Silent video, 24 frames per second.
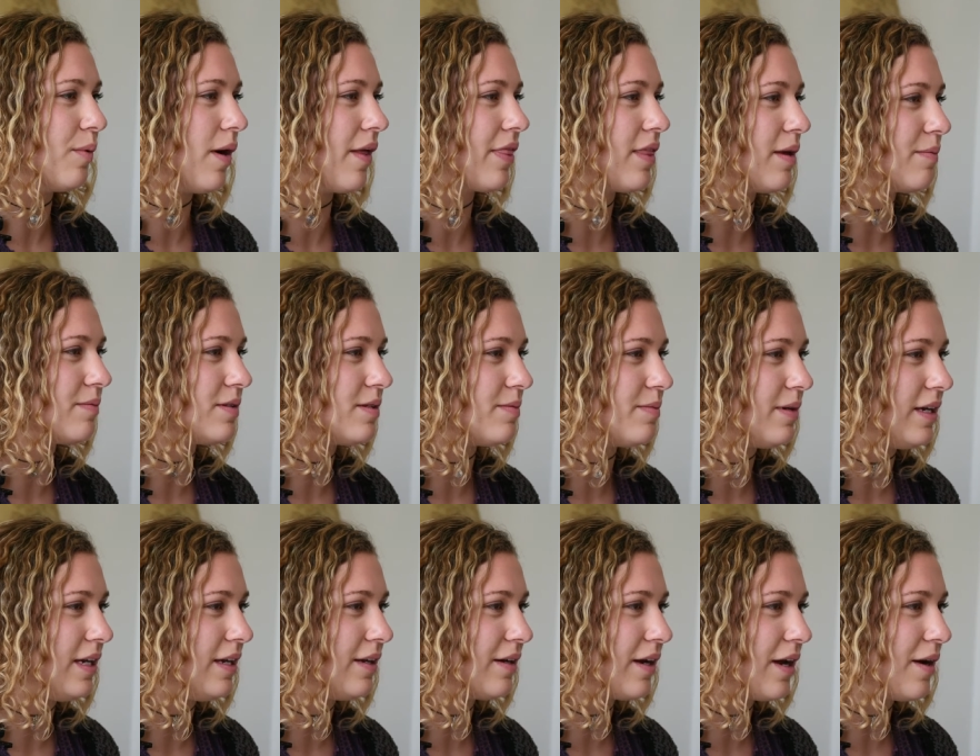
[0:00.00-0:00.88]
you want them to
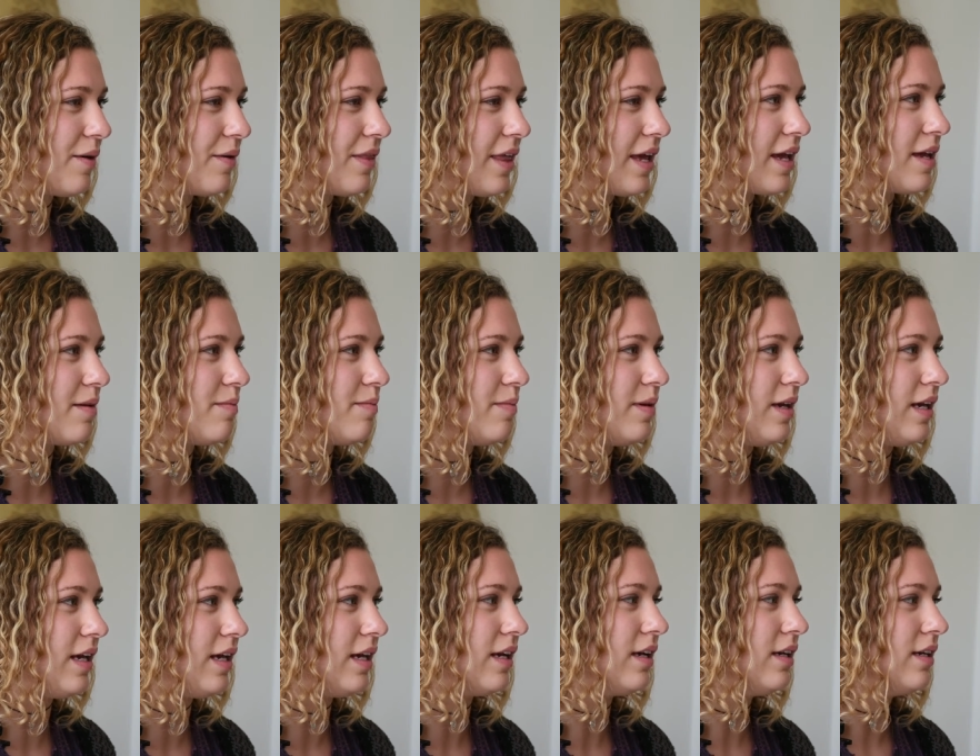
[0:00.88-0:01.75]
be, you know? They can
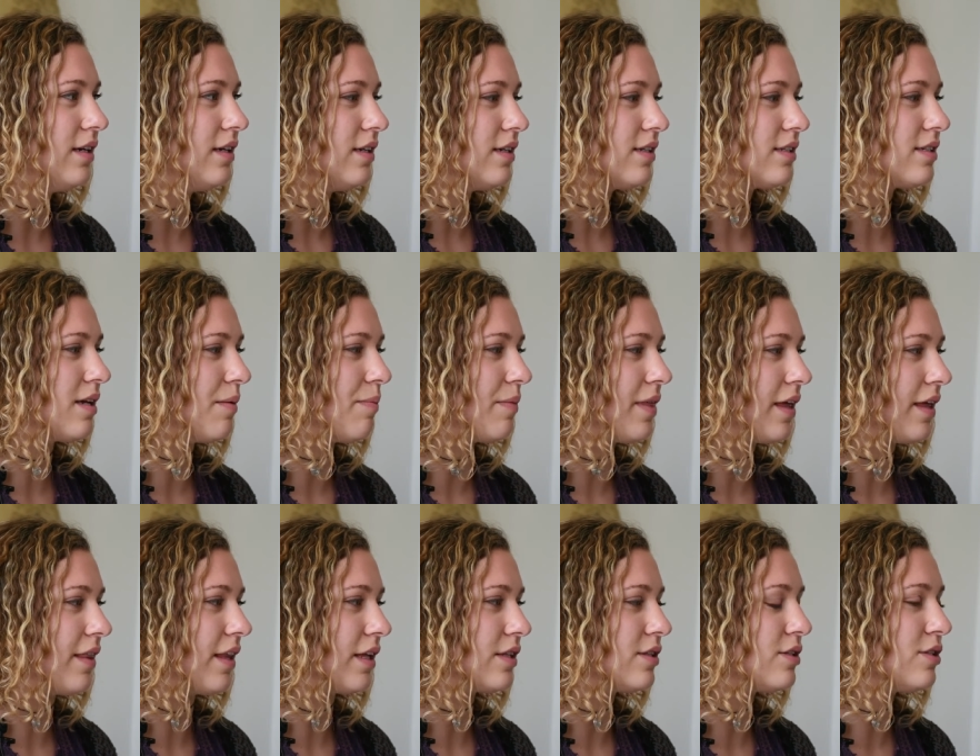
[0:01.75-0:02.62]
be
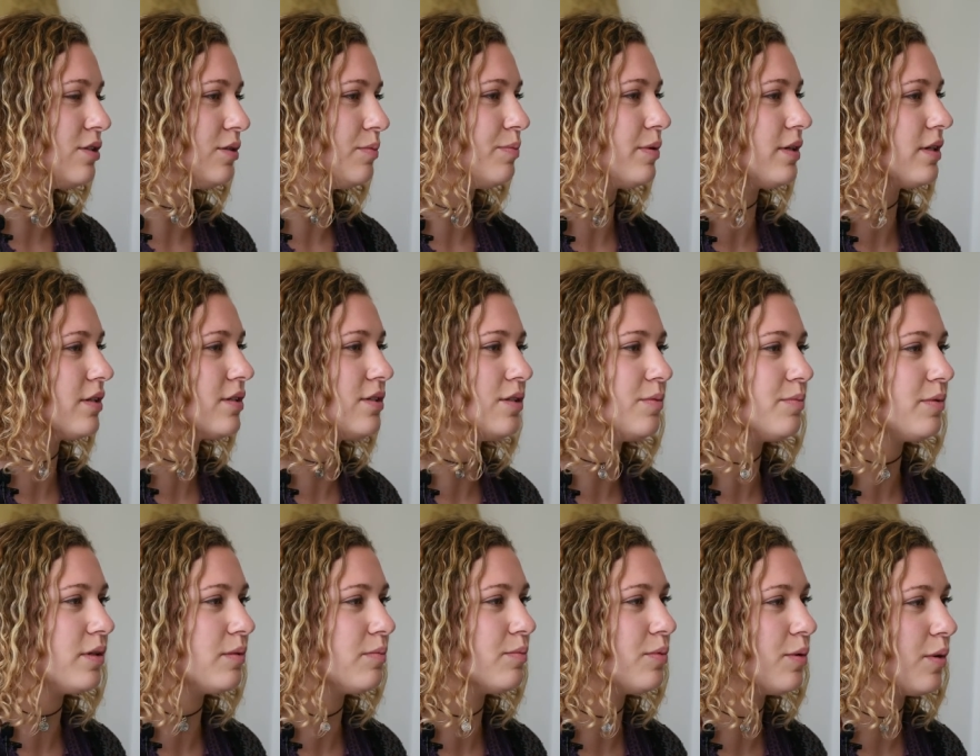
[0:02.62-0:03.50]
something that's super,
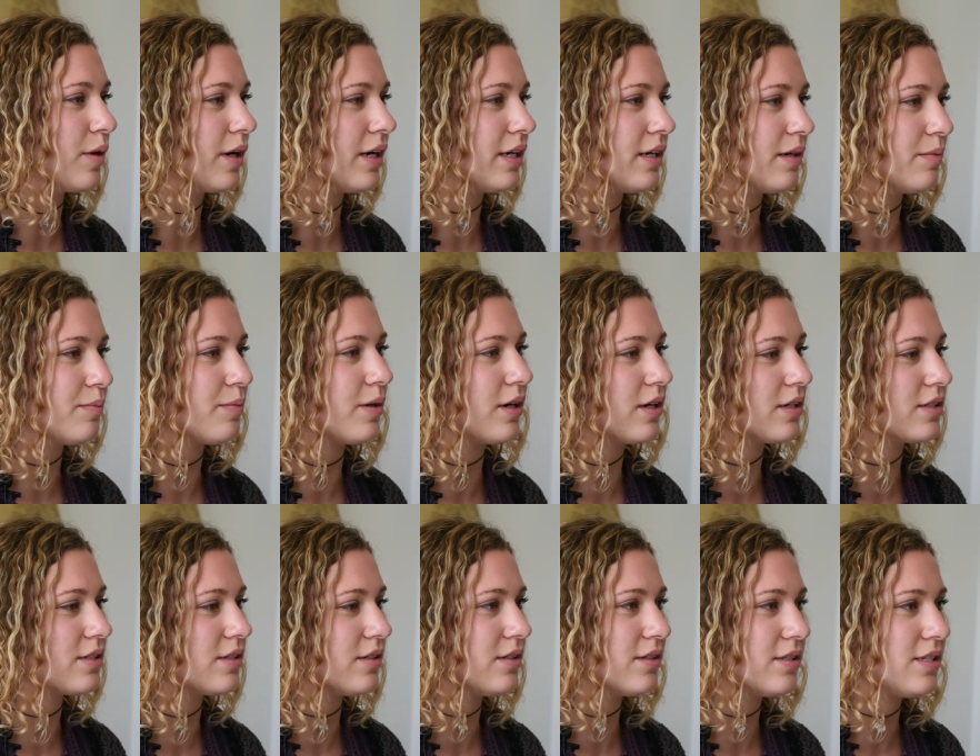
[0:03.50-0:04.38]
super important and
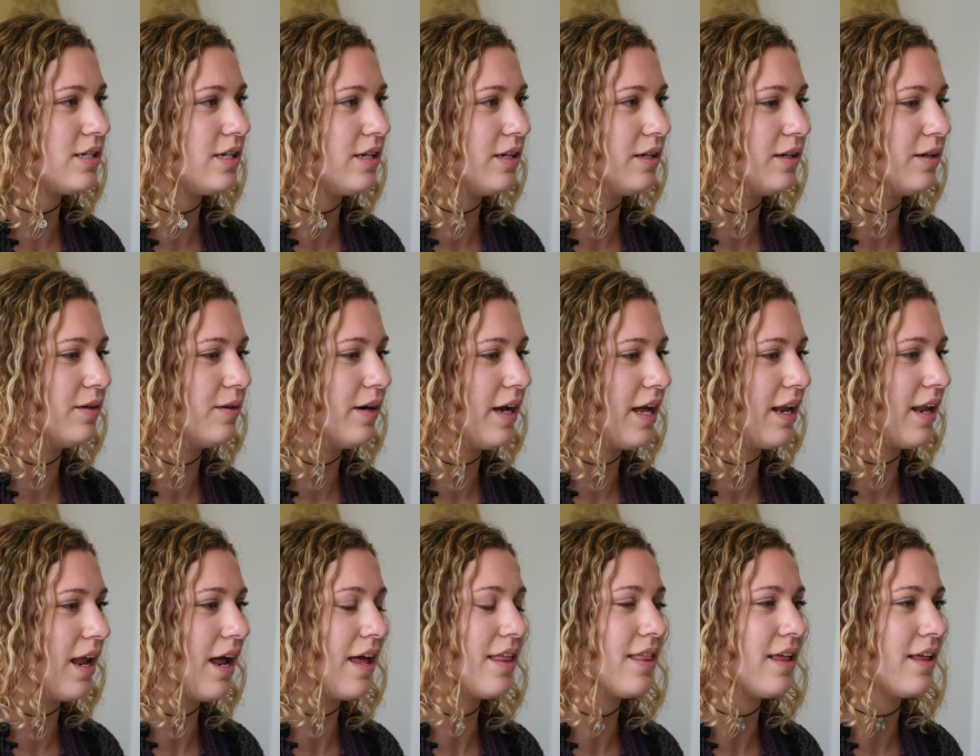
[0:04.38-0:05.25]
personal to you,
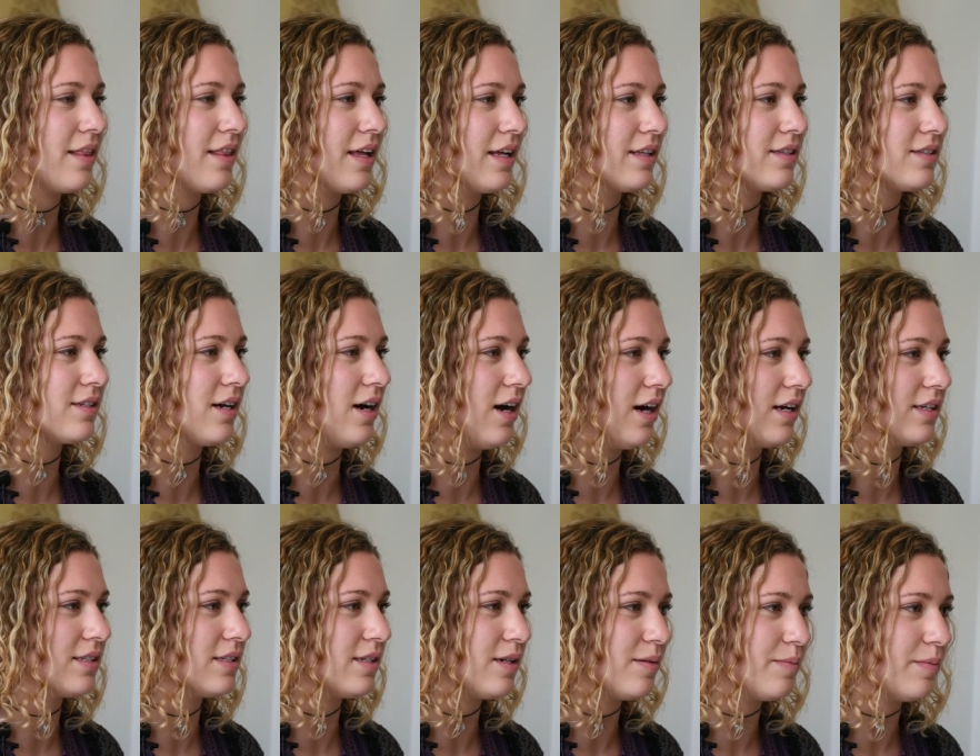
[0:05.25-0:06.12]
and I think that's
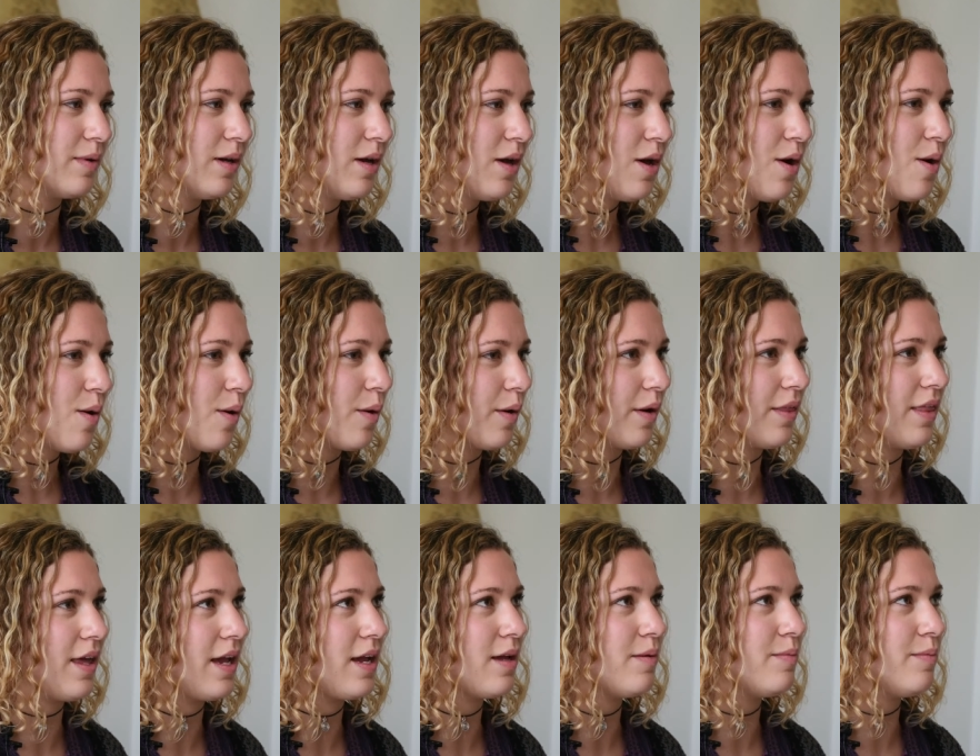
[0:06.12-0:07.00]
awesome.
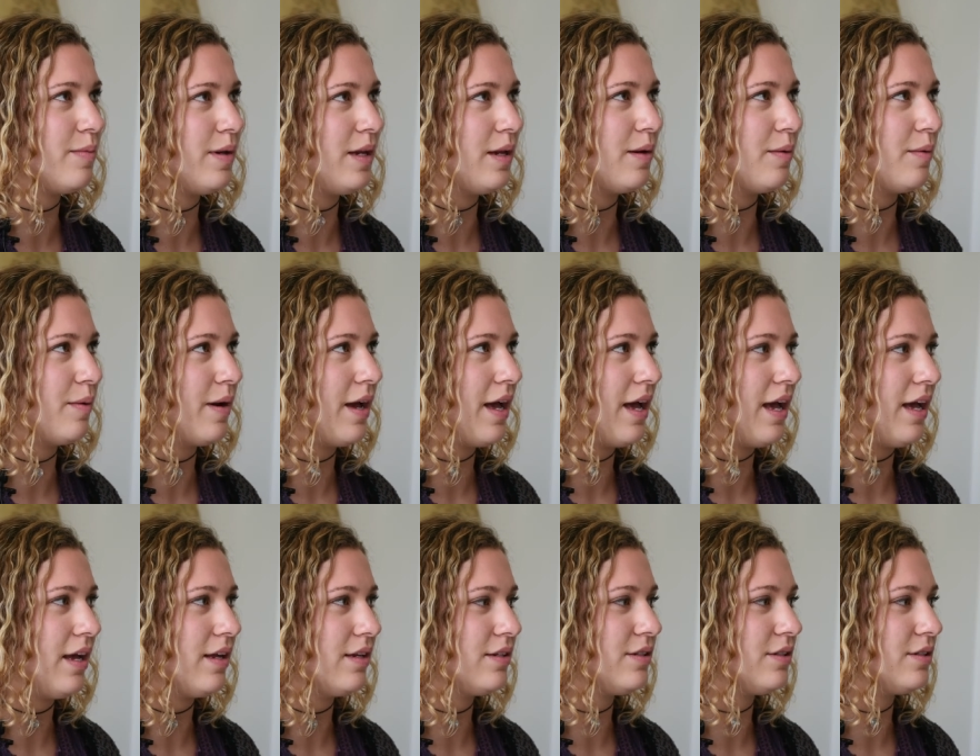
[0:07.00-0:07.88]
Or they can be a
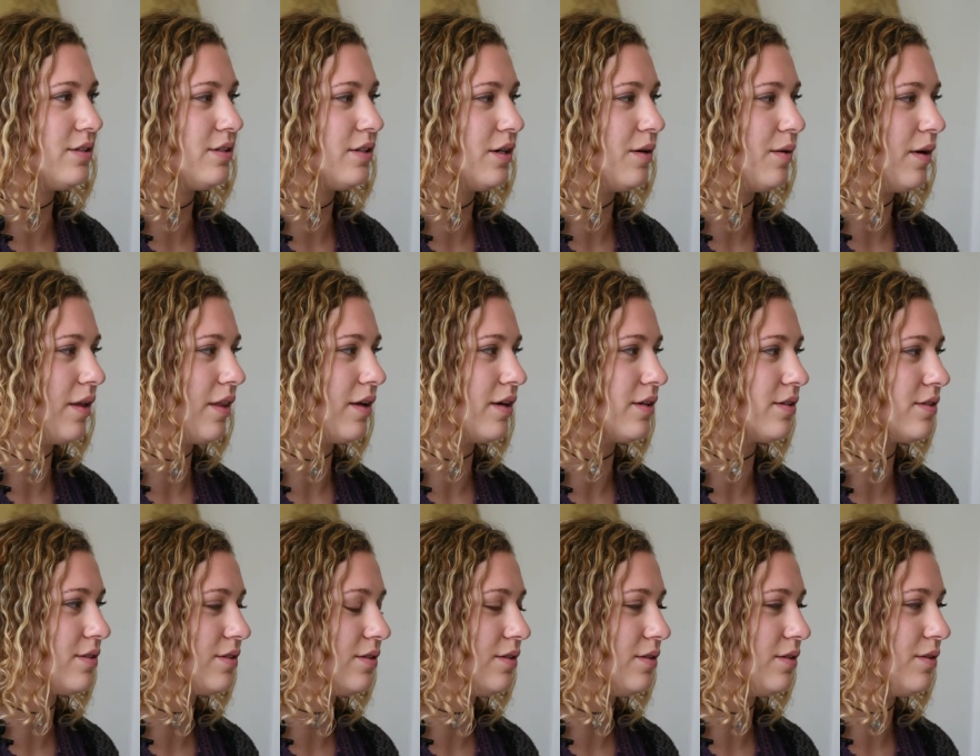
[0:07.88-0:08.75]
way to show
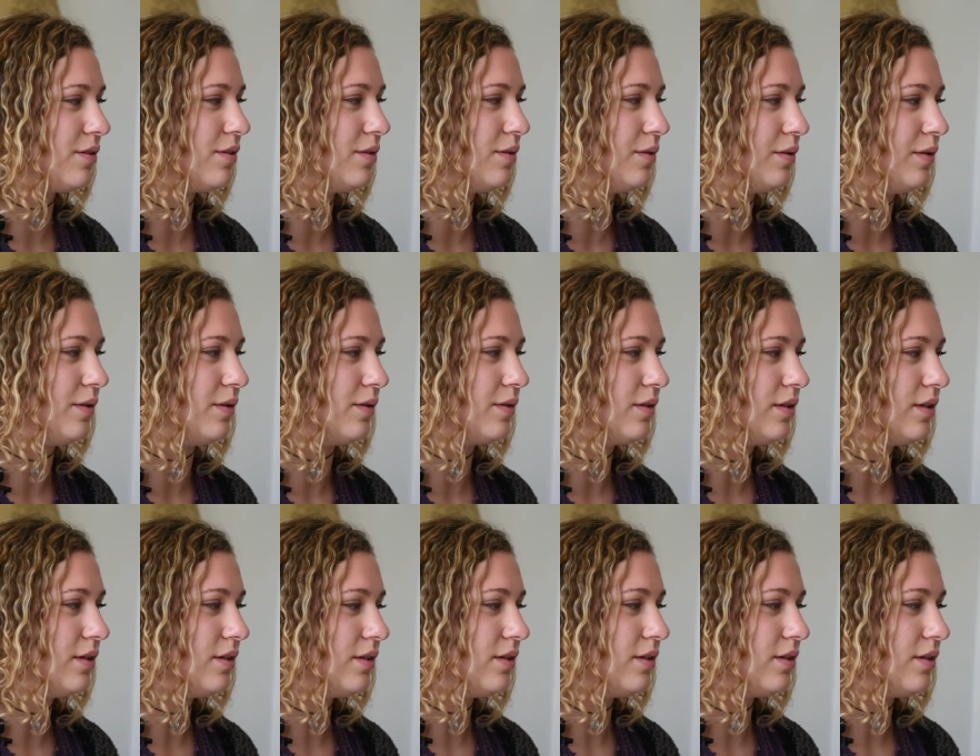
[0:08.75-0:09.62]
others who
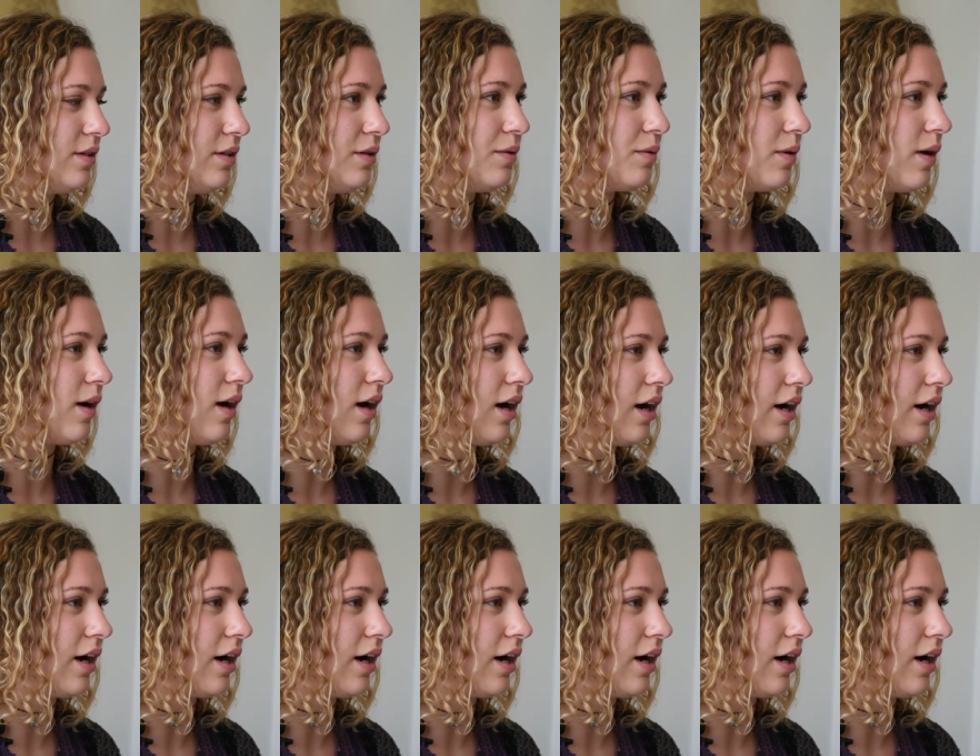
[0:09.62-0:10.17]
you